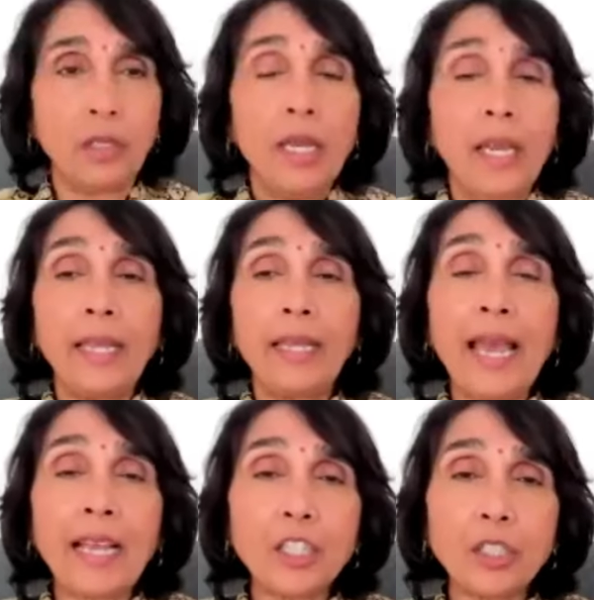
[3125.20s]
An
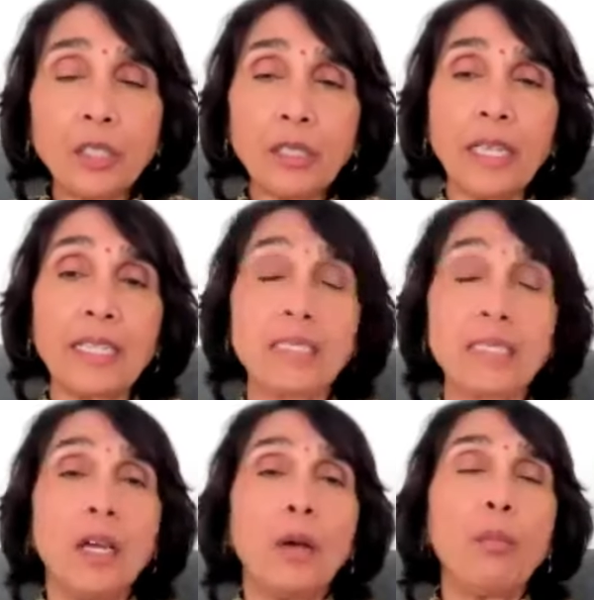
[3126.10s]
action that
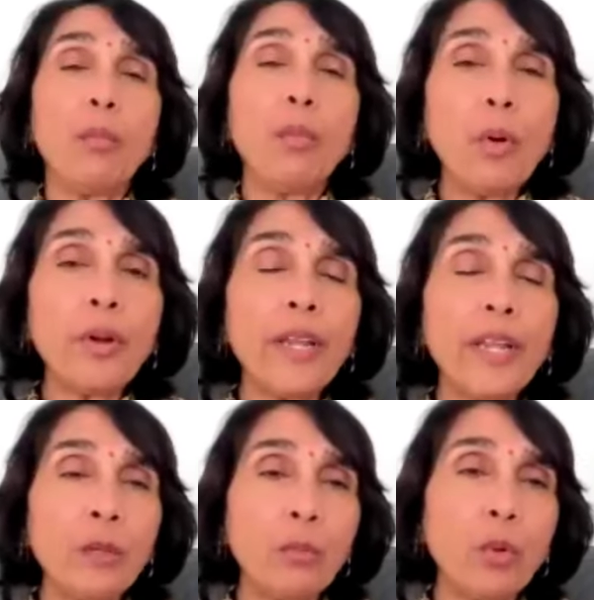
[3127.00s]
is more
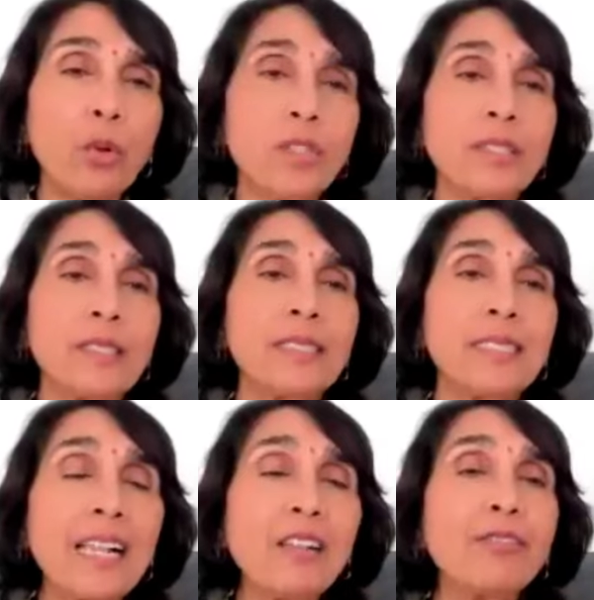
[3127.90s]
and more
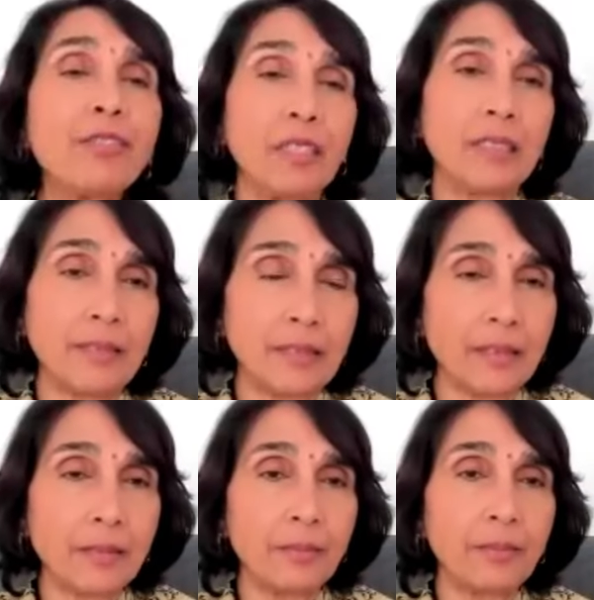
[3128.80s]

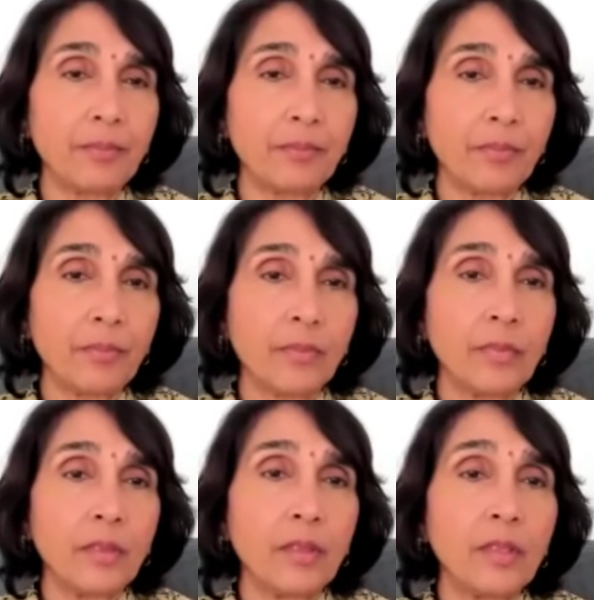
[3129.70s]
selfless,
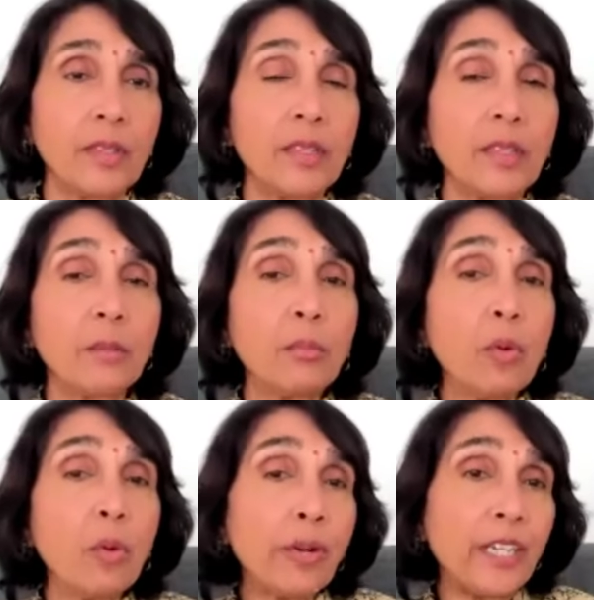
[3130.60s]
the
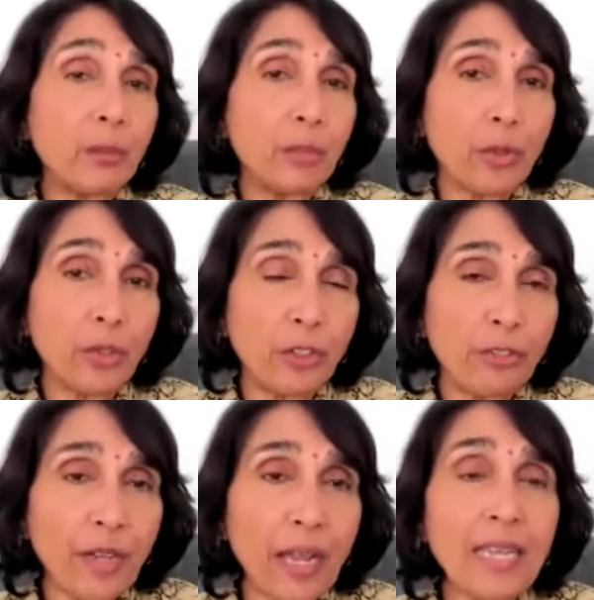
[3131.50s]
more it
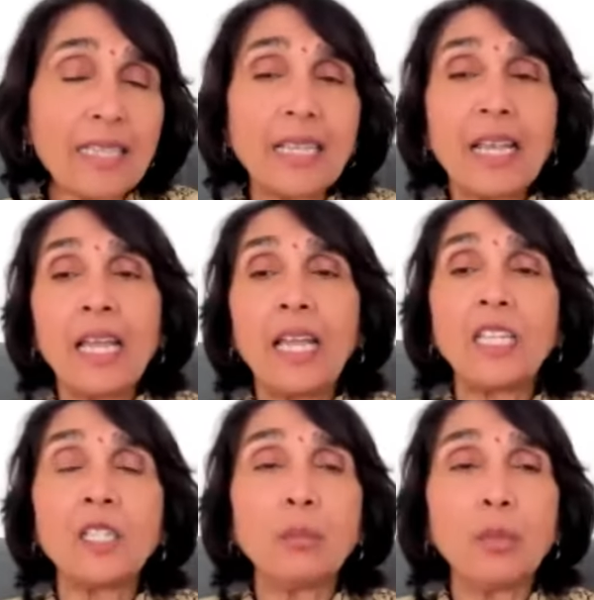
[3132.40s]
purifies
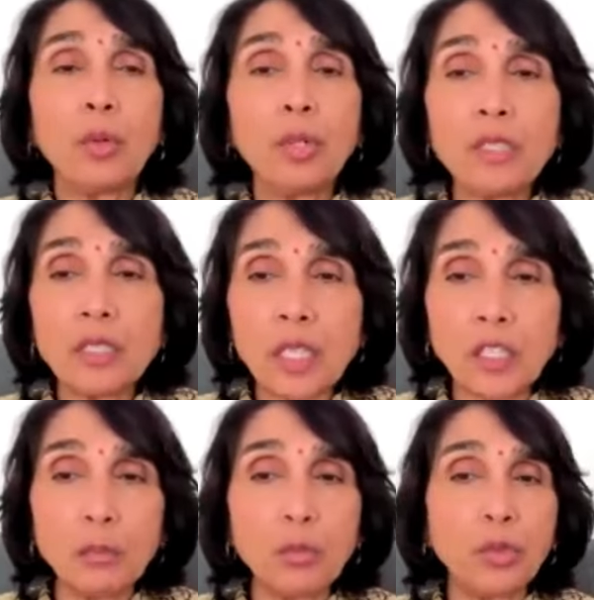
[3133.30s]
and the more
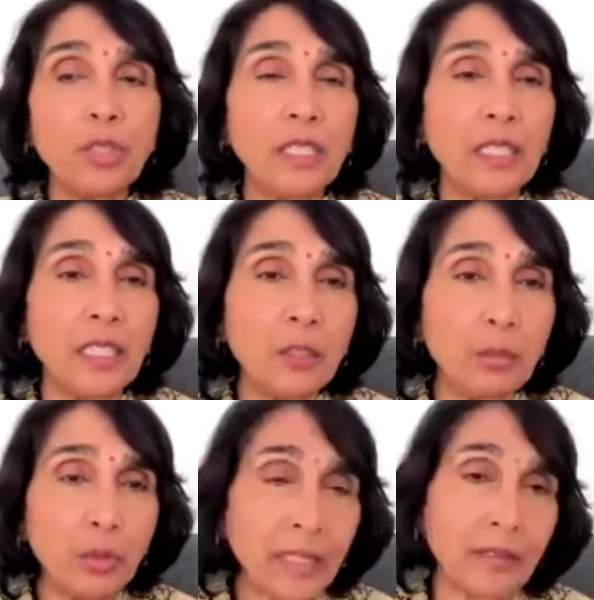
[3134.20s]
satbuddhi it
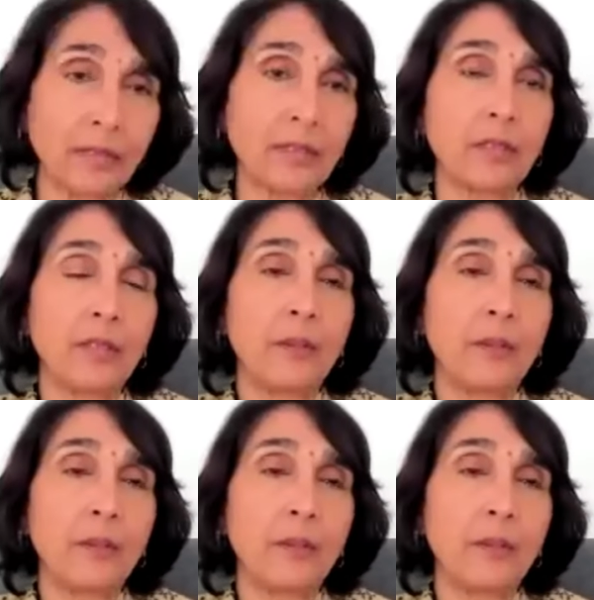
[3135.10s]
brings.